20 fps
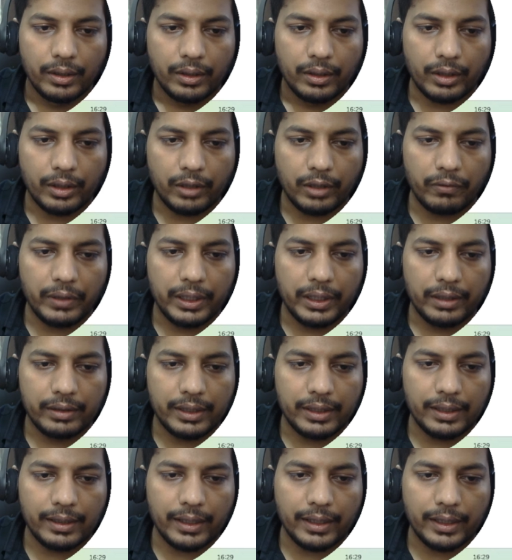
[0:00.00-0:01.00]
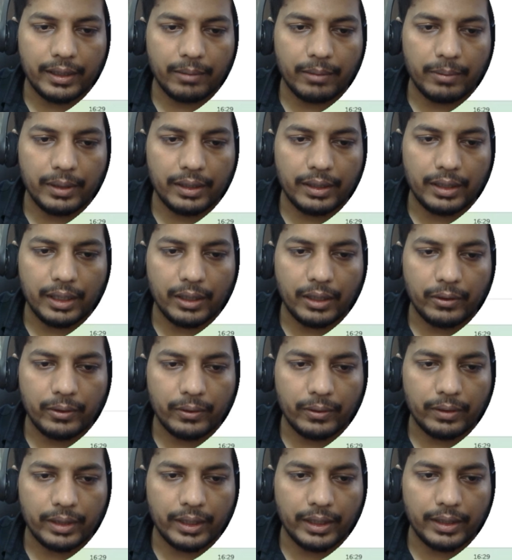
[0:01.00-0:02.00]
Now we have seen like about the how to
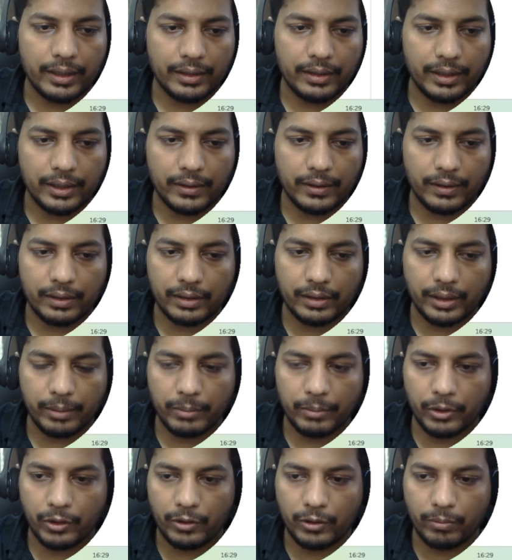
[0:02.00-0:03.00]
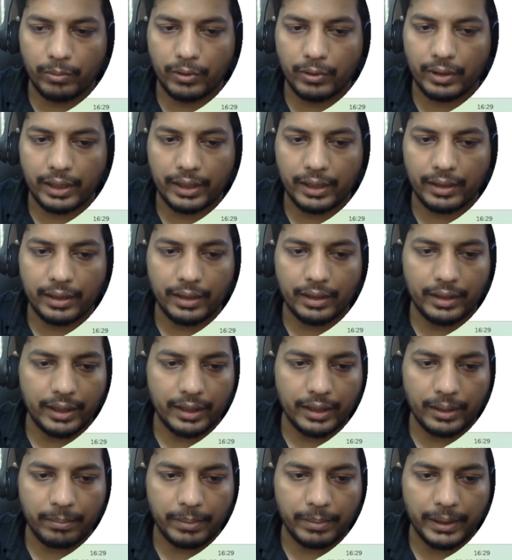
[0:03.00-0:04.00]
create a SQL script notebook and the
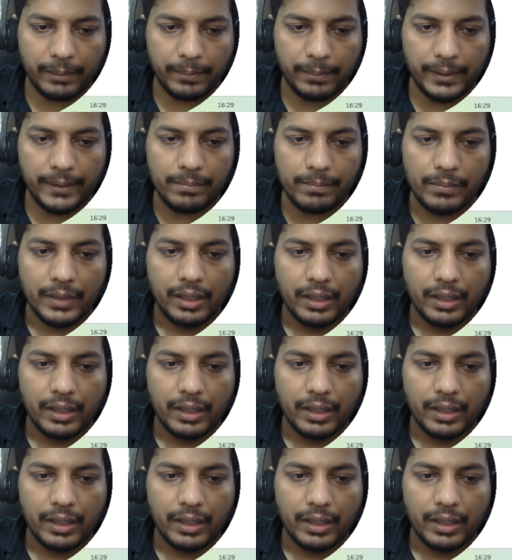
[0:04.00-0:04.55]
data pipeline.